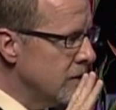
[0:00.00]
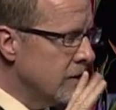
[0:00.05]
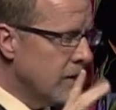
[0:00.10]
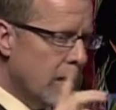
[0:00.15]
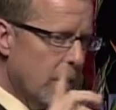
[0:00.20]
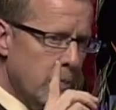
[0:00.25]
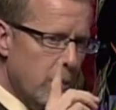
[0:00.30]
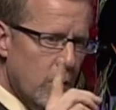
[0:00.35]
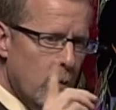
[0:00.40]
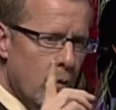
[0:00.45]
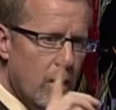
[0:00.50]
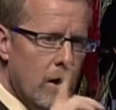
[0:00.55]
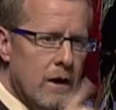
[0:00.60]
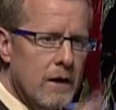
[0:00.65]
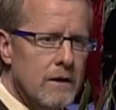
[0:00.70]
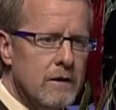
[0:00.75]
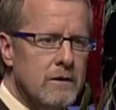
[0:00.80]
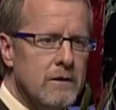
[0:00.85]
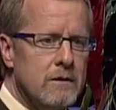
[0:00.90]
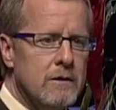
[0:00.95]
Number
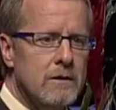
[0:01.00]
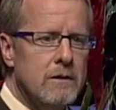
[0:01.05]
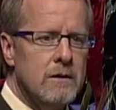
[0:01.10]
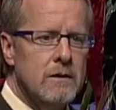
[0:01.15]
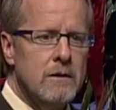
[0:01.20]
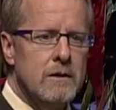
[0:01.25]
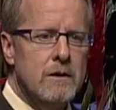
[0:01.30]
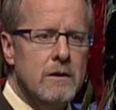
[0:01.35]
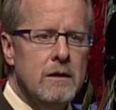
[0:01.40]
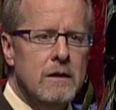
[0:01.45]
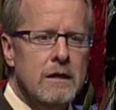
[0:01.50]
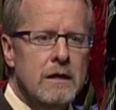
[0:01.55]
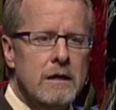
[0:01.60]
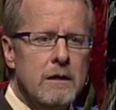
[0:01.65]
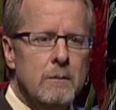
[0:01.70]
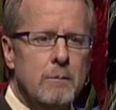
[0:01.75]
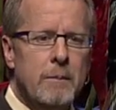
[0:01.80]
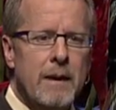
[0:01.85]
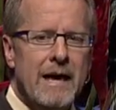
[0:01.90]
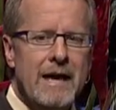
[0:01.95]
one,
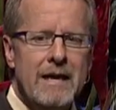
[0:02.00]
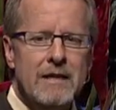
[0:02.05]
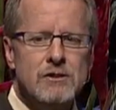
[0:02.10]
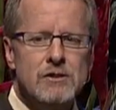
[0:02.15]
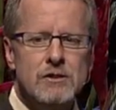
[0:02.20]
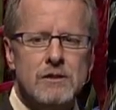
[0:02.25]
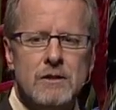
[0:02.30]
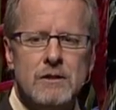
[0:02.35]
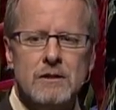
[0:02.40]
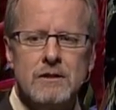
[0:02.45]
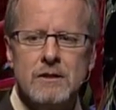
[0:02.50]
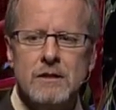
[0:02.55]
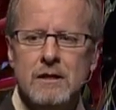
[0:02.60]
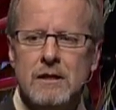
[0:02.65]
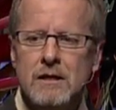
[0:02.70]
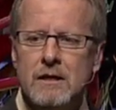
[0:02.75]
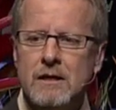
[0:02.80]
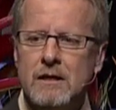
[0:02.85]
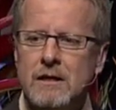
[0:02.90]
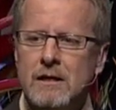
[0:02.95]
patient
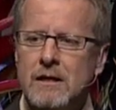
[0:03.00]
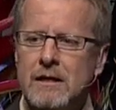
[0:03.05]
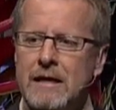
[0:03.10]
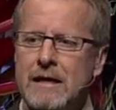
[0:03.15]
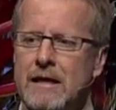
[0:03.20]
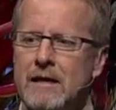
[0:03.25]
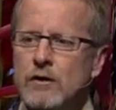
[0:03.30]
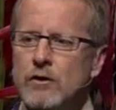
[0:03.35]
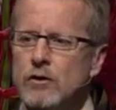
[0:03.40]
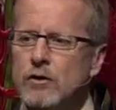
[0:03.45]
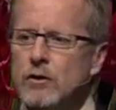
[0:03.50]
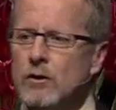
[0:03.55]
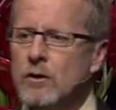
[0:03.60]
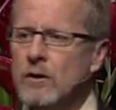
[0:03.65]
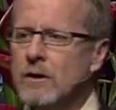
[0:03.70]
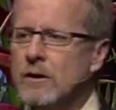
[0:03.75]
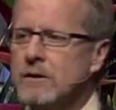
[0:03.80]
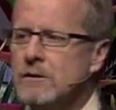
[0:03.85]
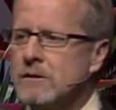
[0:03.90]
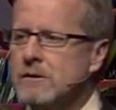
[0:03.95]

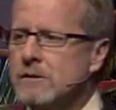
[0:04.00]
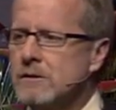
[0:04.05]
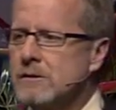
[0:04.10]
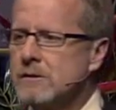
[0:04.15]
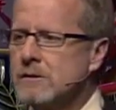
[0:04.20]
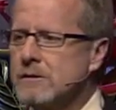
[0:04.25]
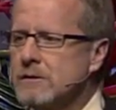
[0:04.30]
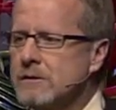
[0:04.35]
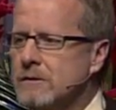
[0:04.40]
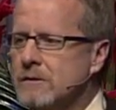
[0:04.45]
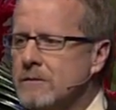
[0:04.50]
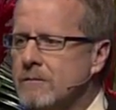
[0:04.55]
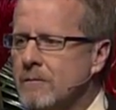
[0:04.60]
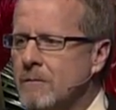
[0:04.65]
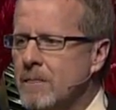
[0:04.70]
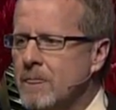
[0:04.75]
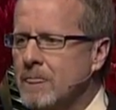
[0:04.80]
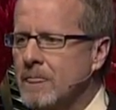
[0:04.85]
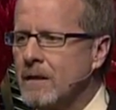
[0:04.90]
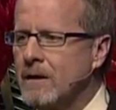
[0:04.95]
endurance.
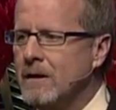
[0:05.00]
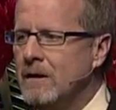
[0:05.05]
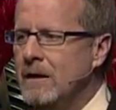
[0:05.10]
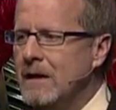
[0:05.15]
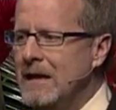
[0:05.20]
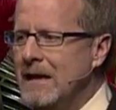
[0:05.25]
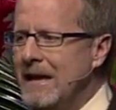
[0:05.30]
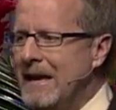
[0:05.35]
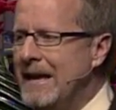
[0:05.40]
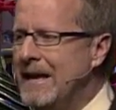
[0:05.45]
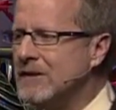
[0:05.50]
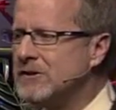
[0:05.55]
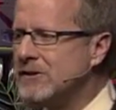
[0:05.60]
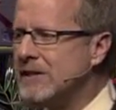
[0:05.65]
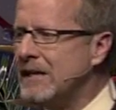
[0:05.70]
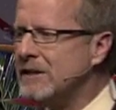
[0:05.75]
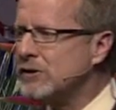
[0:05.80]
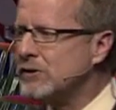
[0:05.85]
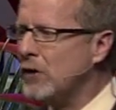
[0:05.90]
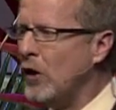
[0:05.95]
It's
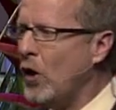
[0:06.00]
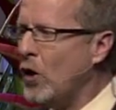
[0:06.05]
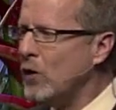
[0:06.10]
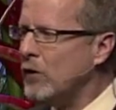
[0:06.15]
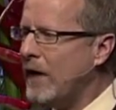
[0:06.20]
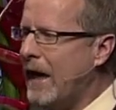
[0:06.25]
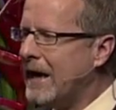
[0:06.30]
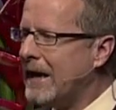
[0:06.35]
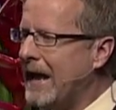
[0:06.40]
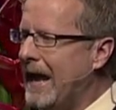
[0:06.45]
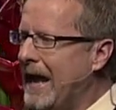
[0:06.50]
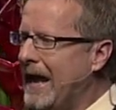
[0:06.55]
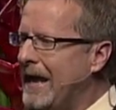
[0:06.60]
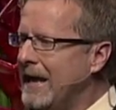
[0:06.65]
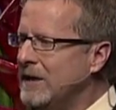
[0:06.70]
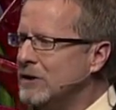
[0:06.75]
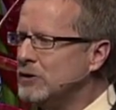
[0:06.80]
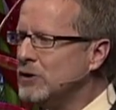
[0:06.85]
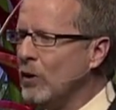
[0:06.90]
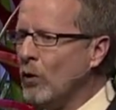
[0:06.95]
as though that
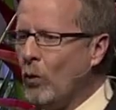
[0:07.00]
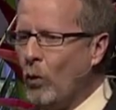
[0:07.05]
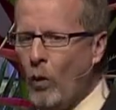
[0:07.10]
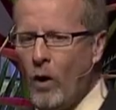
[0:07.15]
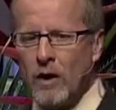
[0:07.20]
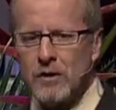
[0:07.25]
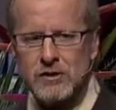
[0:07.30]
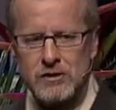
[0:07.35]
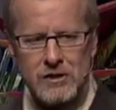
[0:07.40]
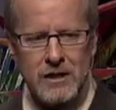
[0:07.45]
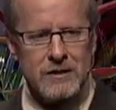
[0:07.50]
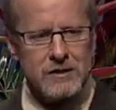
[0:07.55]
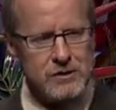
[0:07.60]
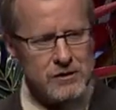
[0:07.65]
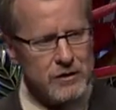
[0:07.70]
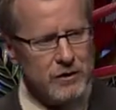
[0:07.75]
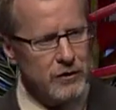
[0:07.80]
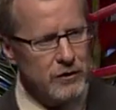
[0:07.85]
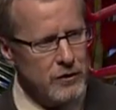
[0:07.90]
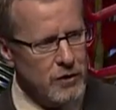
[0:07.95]
angel wants us
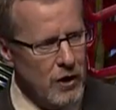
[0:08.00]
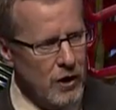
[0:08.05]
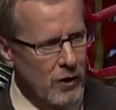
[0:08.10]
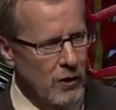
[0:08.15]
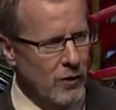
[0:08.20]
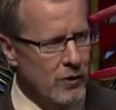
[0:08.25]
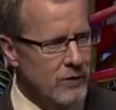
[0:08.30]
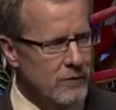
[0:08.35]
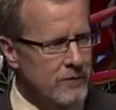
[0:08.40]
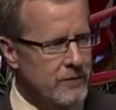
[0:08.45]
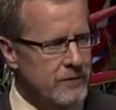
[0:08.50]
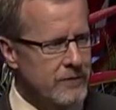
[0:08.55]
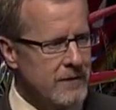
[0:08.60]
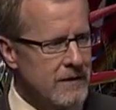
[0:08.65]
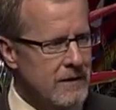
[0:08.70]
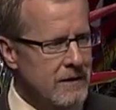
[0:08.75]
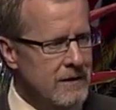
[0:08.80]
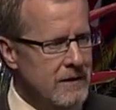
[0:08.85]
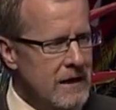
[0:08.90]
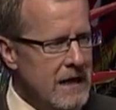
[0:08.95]
to know
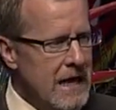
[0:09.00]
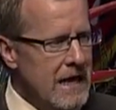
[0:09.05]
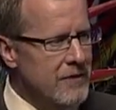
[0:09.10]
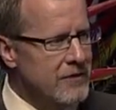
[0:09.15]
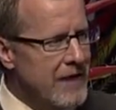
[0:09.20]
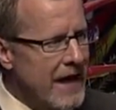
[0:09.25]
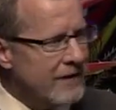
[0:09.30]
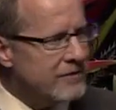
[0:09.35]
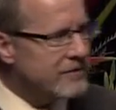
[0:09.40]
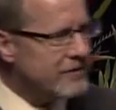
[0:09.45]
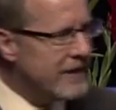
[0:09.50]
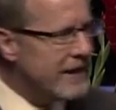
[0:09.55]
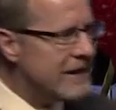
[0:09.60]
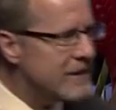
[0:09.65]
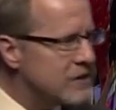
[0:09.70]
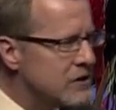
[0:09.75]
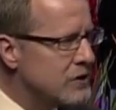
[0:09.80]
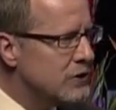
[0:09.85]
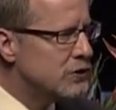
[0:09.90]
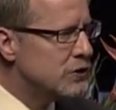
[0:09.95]
that
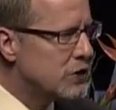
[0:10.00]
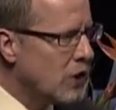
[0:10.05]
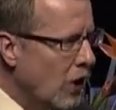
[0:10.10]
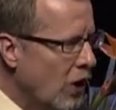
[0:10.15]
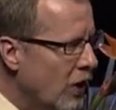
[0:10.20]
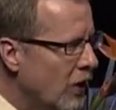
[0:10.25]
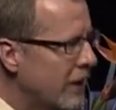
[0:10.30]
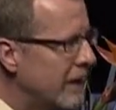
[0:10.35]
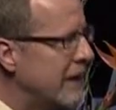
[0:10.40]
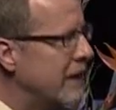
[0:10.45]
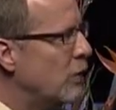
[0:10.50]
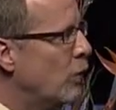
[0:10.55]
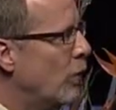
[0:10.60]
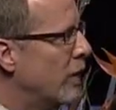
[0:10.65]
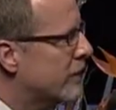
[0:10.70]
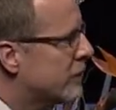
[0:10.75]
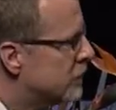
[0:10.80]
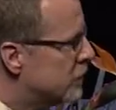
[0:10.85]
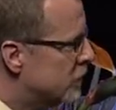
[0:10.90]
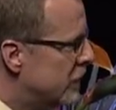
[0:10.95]
this journey
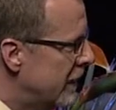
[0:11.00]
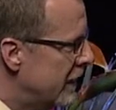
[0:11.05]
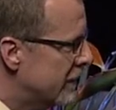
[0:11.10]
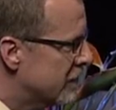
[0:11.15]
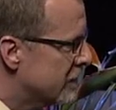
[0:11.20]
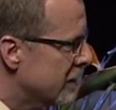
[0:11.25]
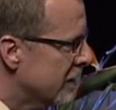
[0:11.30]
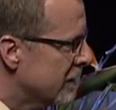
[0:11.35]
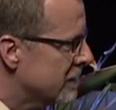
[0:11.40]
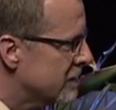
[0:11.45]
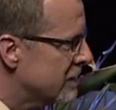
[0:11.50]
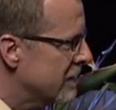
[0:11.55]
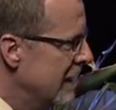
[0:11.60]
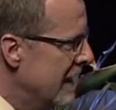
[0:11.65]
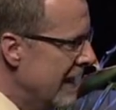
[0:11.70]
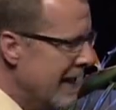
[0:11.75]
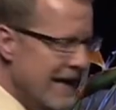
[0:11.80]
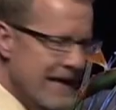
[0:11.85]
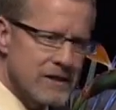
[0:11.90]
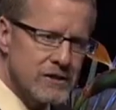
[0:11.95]
with Jesus
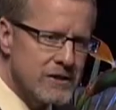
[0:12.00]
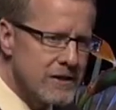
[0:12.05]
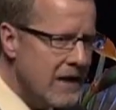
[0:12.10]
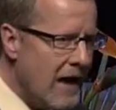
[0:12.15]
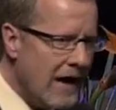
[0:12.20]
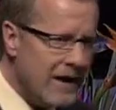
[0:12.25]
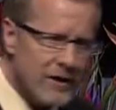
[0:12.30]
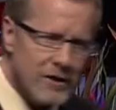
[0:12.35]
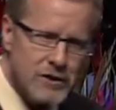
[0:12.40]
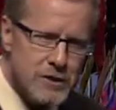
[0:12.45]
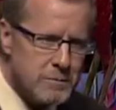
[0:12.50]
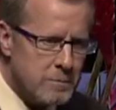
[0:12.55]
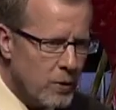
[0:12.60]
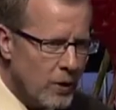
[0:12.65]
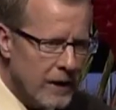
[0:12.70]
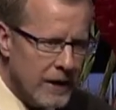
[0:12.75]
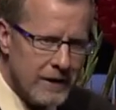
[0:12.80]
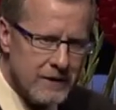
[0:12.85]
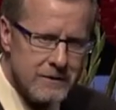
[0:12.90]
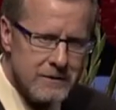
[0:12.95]
is not a
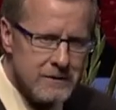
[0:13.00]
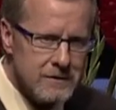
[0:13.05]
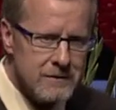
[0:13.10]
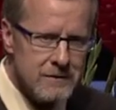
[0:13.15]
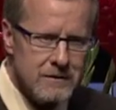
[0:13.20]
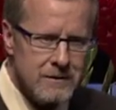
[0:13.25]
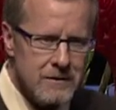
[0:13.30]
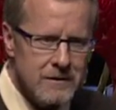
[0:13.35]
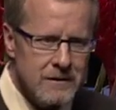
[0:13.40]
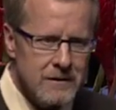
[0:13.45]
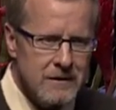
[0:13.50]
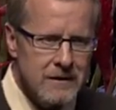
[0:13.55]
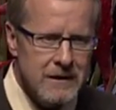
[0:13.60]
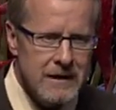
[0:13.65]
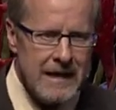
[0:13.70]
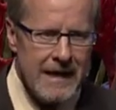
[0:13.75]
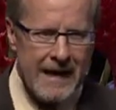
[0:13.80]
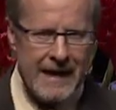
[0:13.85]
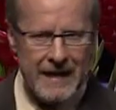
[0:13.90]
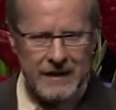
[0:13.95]
sprint,
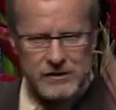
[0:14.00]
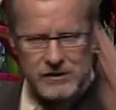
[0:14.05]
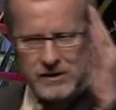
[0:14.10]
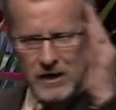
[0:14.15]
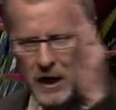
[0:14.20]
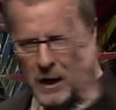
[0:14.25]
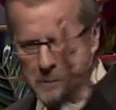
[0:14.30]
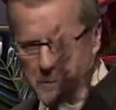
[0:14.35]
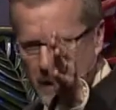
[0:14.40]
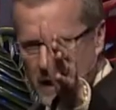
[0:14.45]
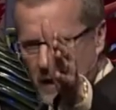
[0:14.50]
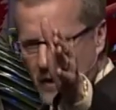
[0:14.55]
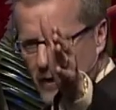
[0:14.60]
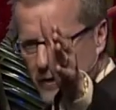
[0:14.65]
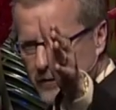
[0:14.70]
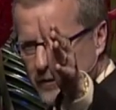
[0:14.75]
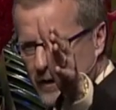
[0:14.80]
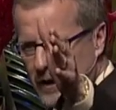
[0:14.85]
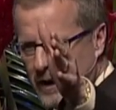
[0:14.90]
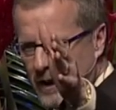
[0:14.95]
it's a
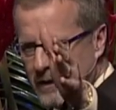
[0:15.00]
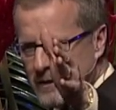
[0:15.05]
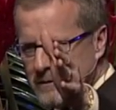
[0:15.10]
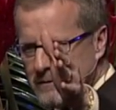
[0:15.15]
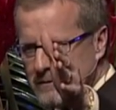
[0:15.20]
marathon.